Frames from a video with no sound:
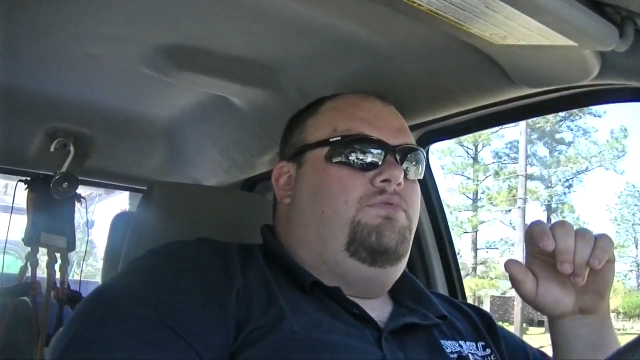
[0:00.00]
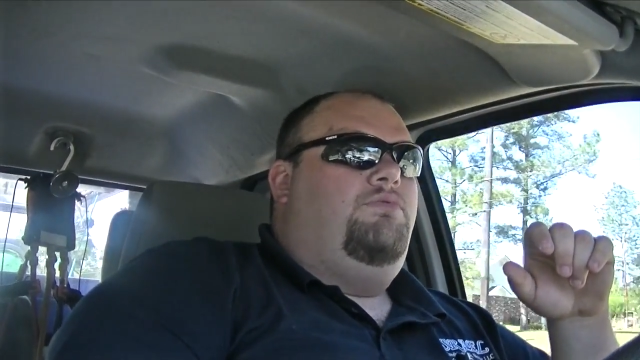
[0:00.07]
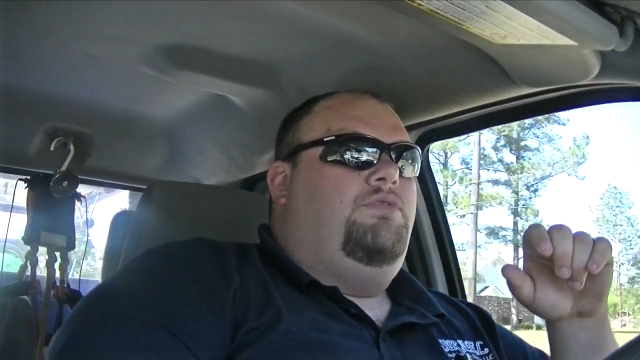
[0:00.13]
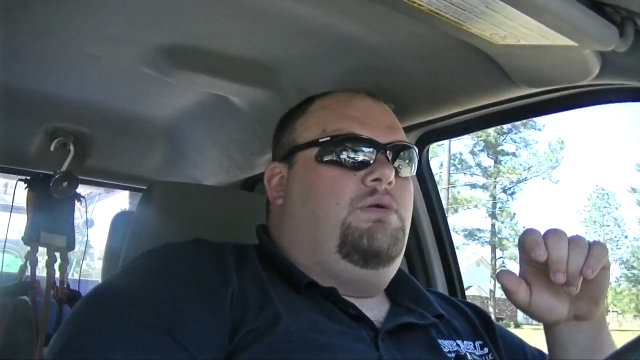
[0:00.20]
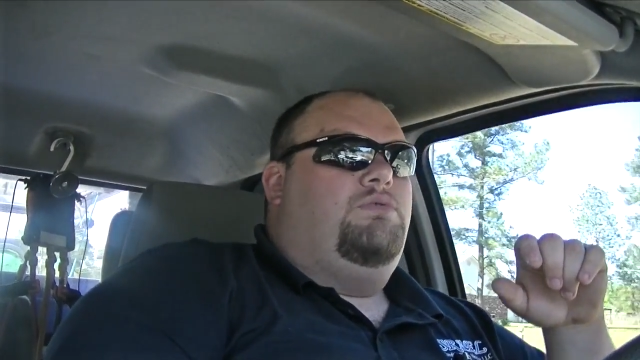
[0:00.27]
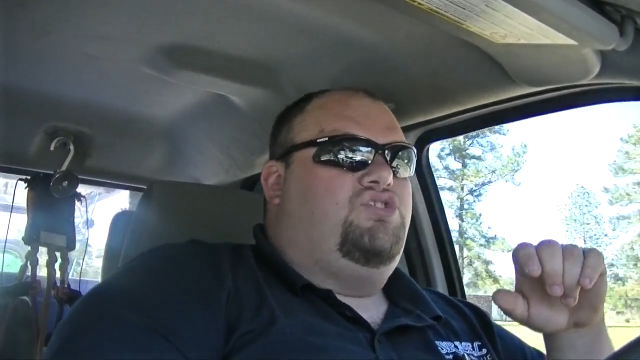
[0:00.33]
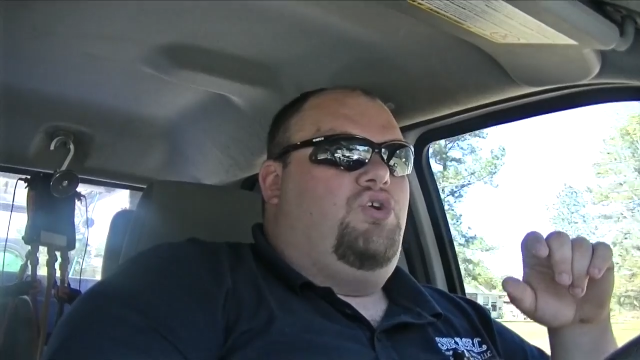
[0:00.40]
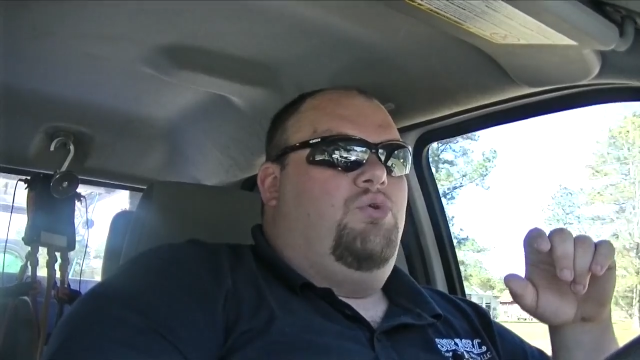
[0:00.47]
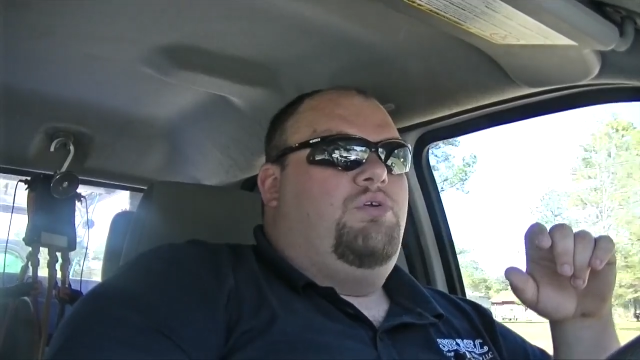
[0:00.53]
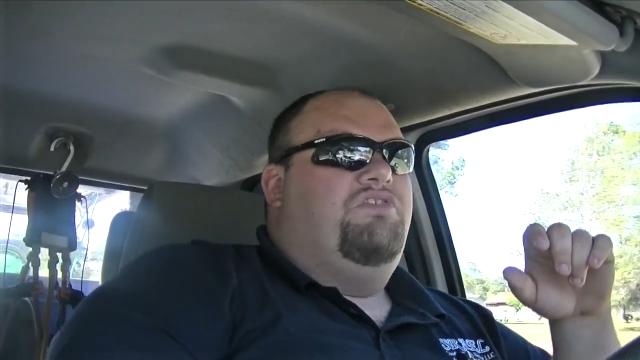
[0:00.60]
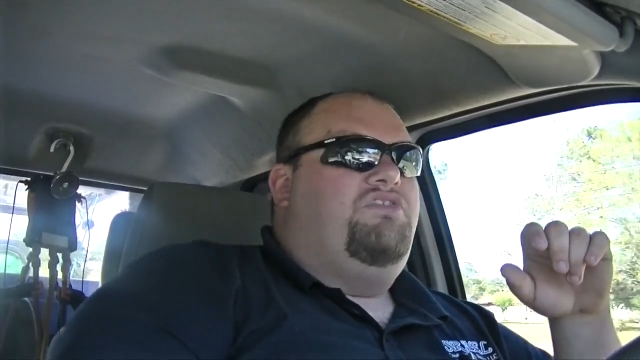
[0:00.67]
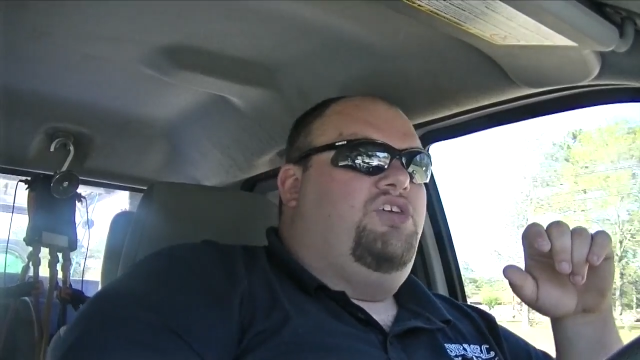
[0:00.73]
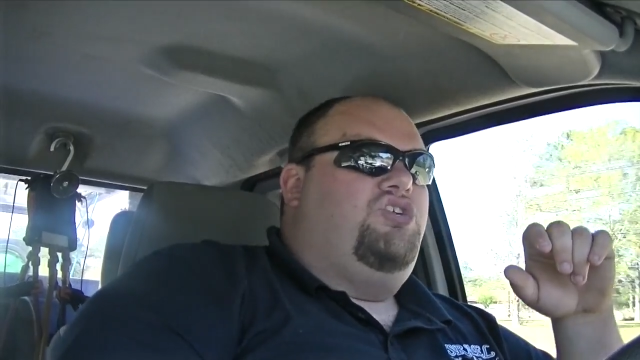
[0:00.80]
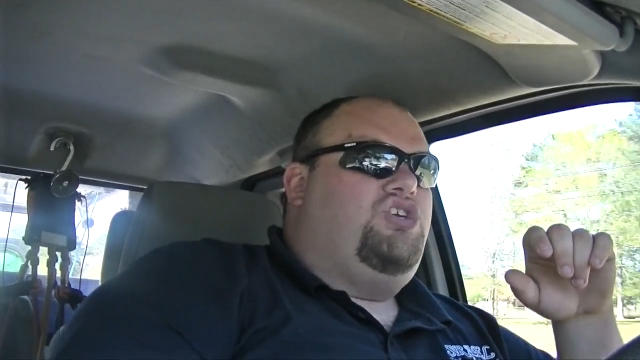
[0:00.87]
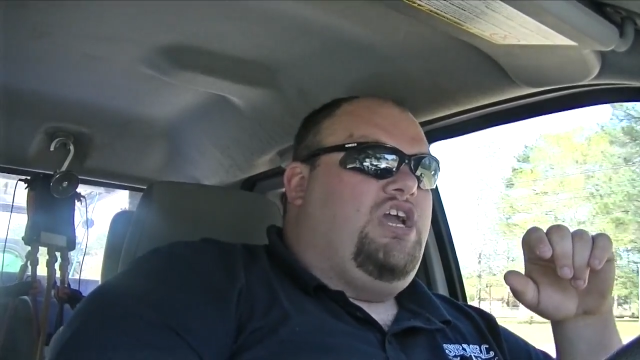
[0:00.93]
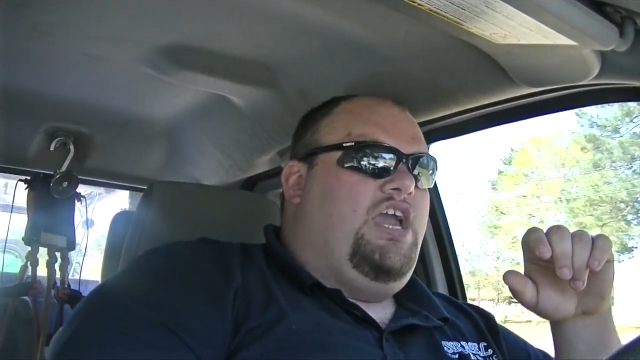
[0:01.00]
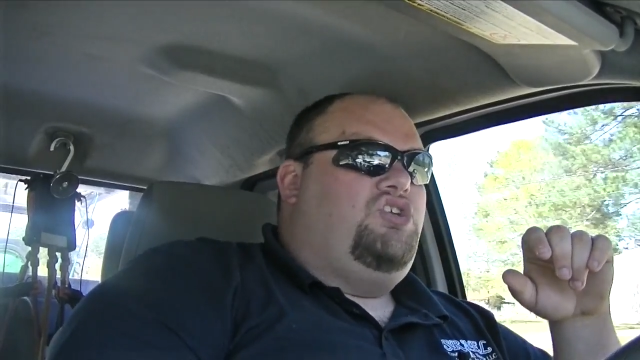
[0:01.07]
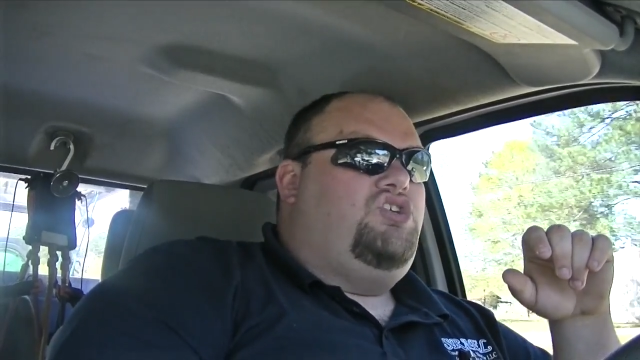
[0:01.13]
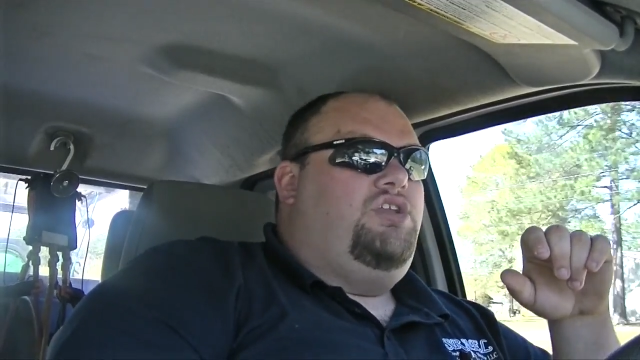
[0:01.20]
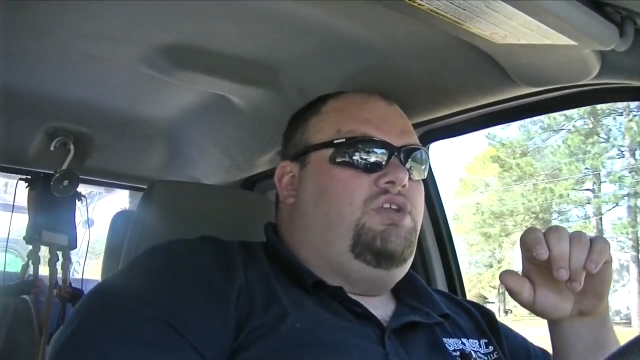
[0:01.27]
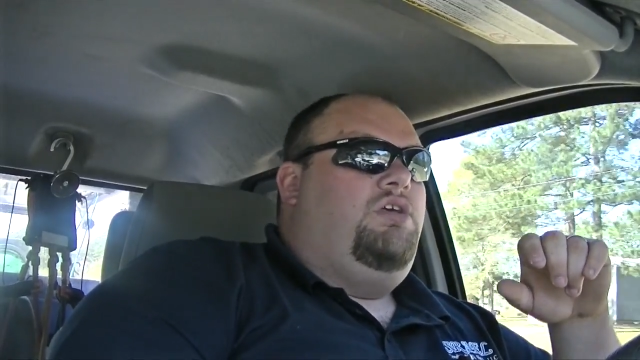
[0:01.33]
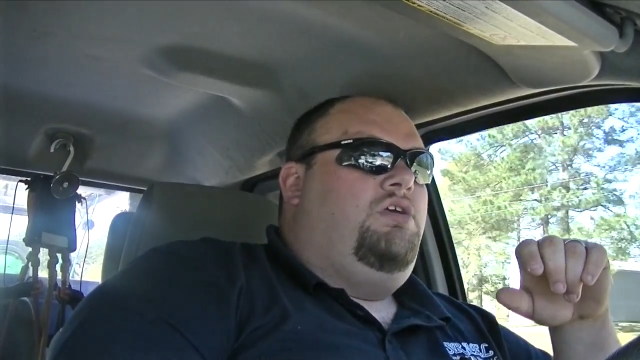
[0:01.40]
There was no reason to
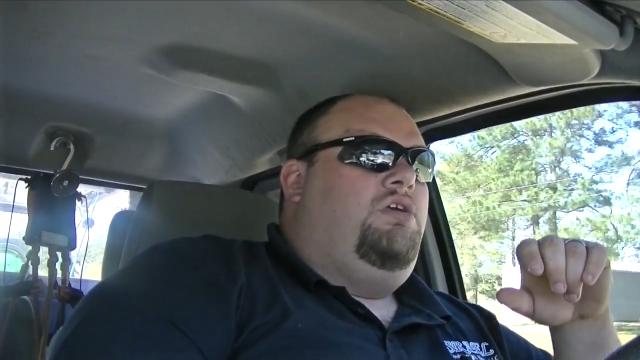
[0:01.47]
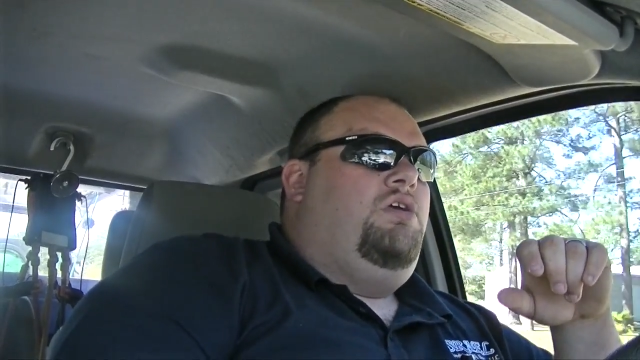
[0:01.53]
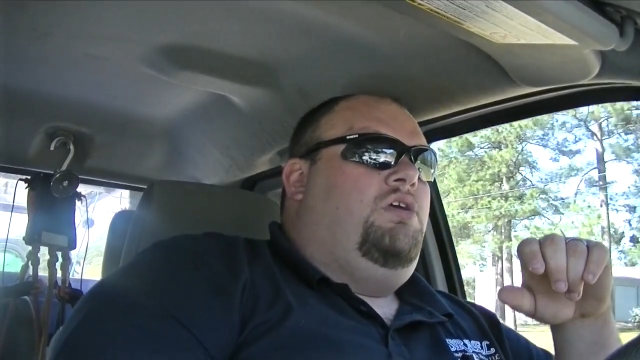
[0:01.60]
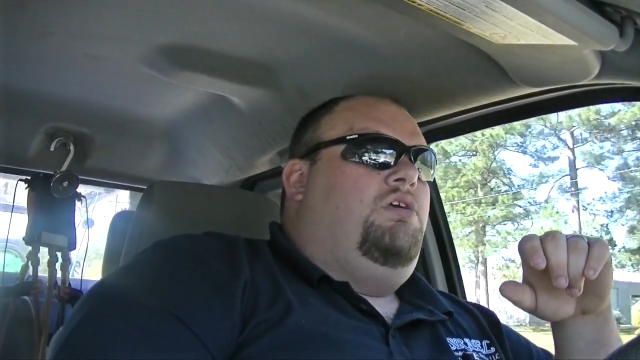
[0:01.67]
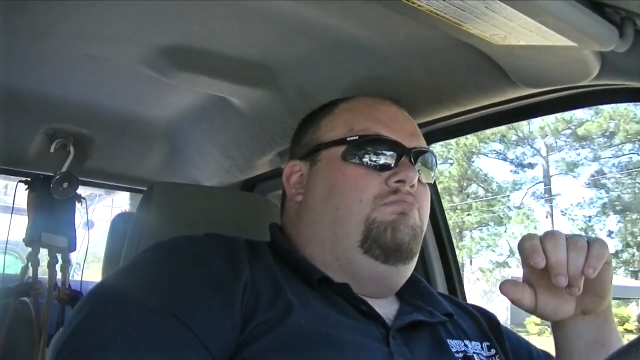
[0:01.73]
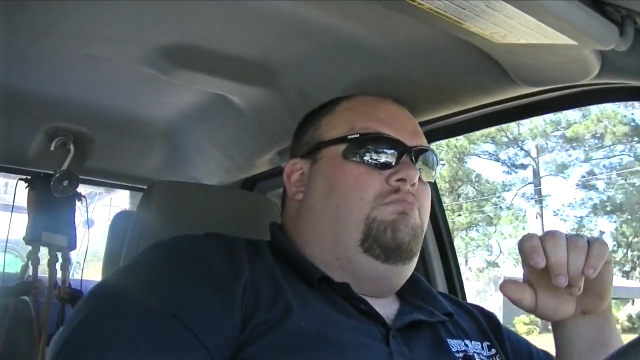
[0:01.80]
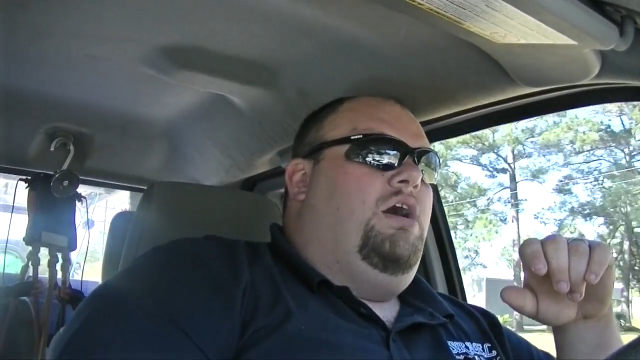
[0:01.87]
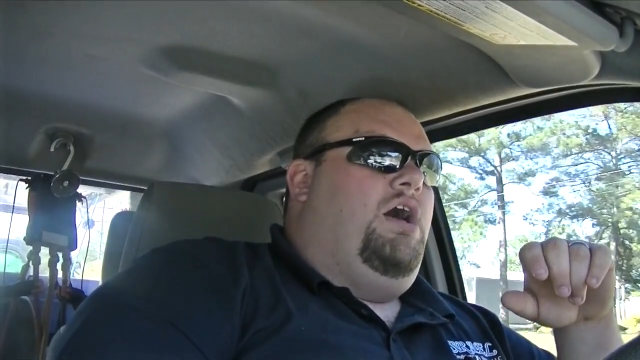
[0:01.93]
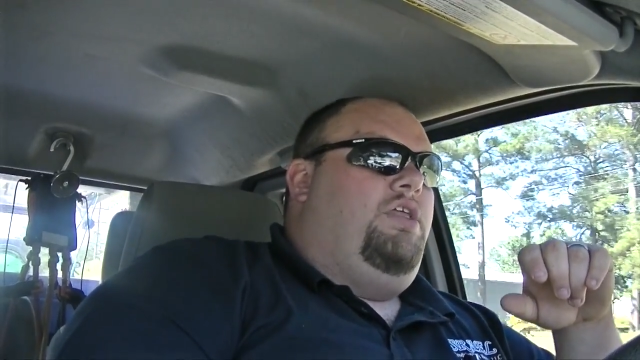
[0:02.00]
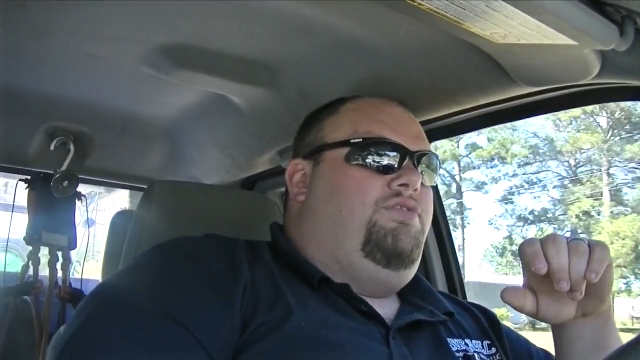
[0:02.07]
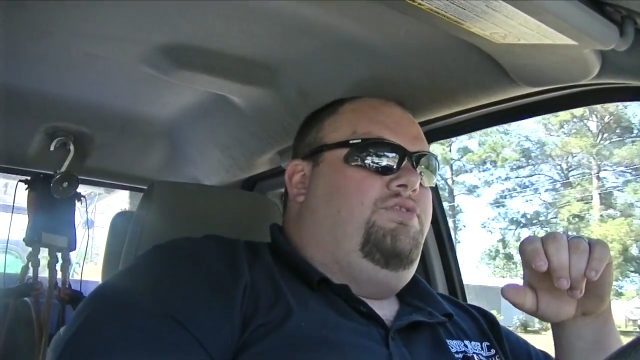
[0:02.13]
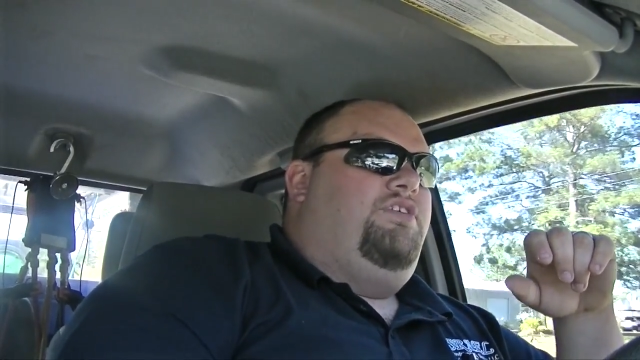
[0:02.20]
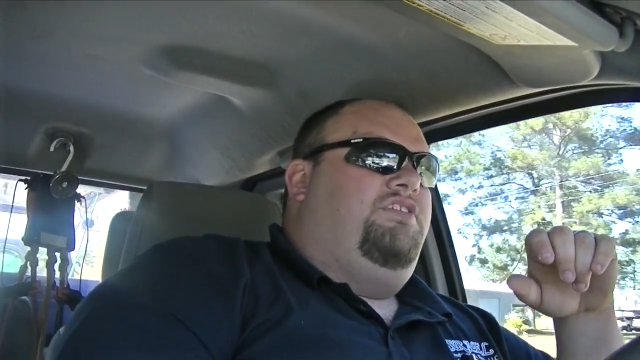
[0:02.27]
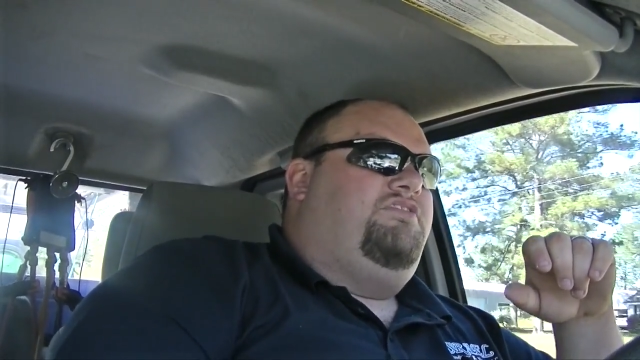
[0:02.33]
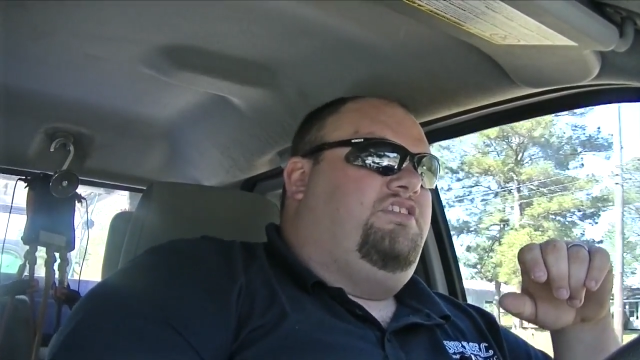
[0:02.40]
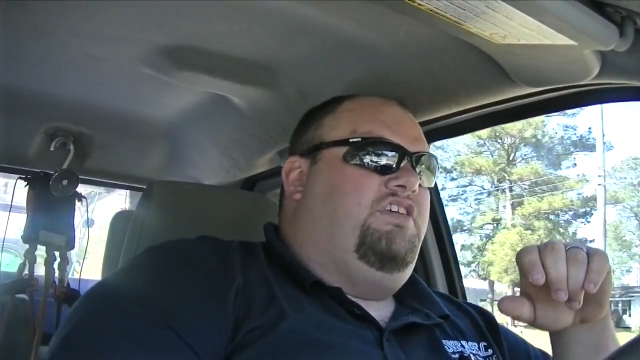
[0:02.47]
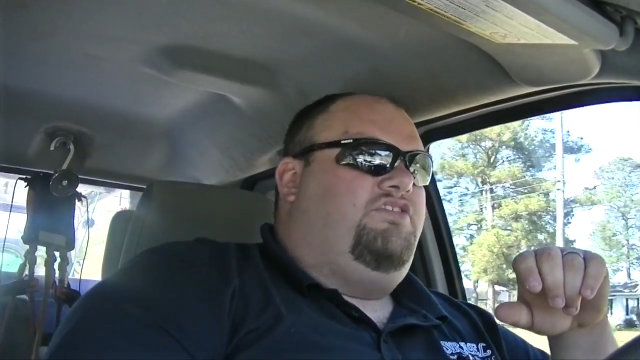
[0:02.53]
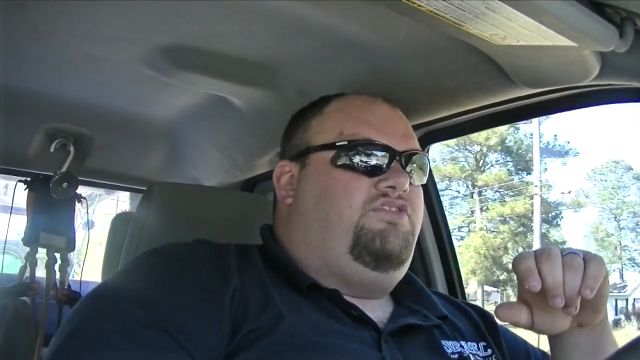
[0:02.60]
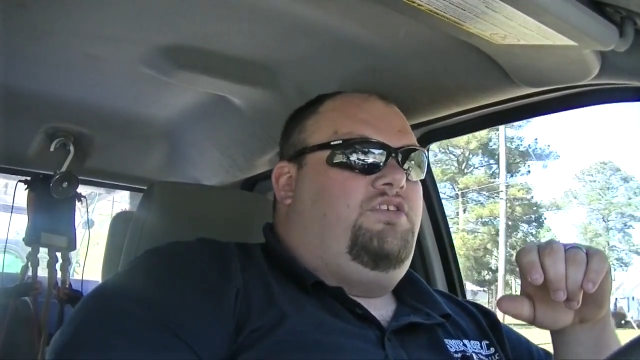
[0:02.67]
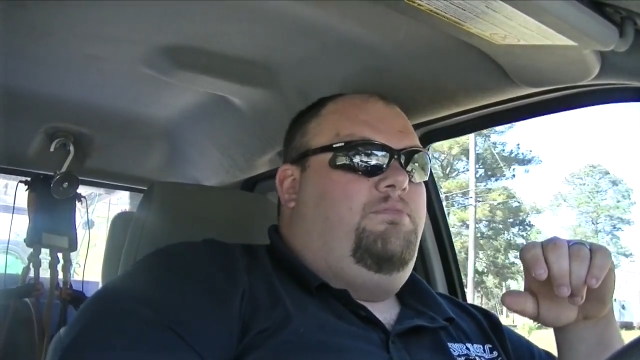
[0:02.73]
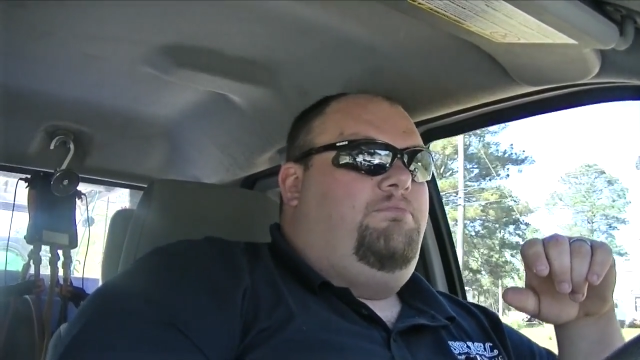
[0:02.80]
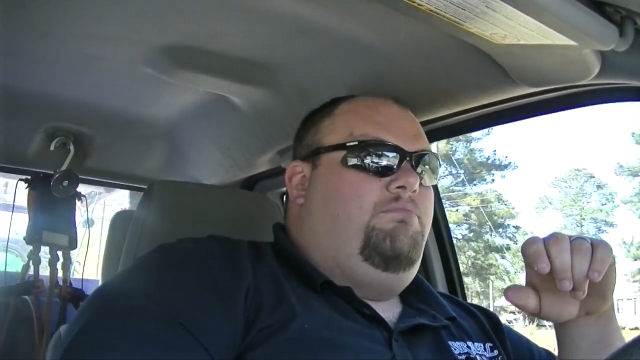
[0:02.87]
change it, but the
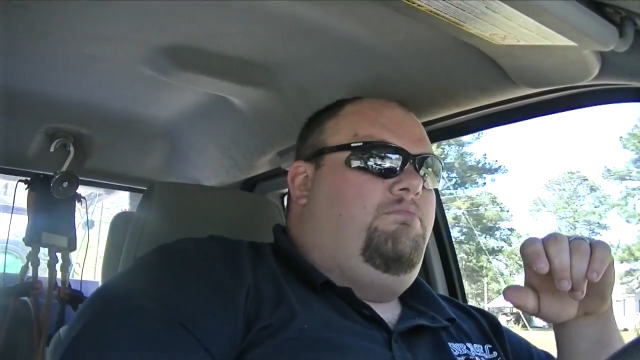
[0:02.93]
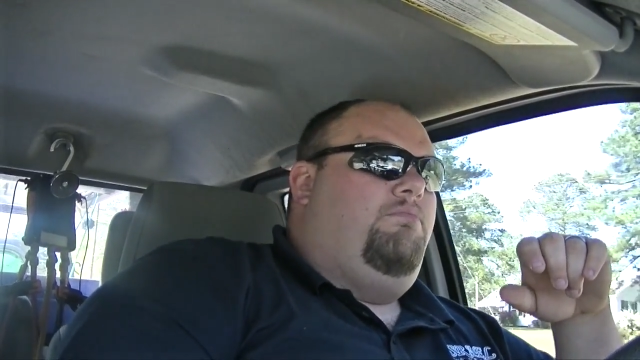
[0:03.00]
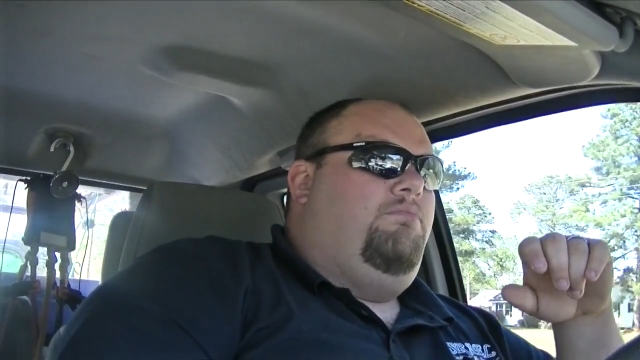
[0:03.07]
system